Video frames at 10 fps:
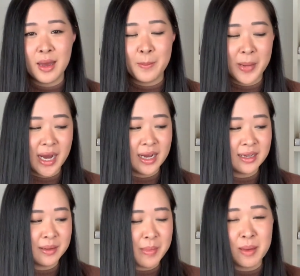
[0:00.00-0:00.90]

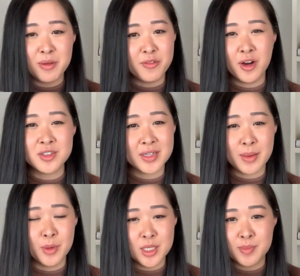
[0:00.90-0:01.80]
mark, maybe $400
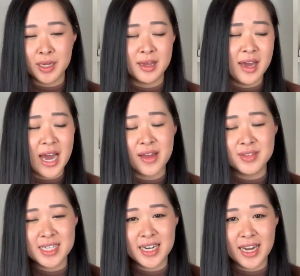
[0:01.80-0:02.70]
at most, but I haven't
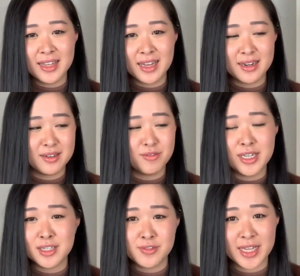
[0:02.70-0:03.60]
seen any that
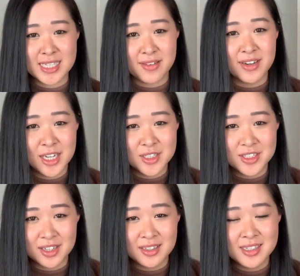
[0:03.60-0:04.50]
retails for like
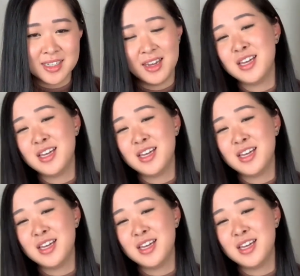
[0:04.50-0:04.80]
$700.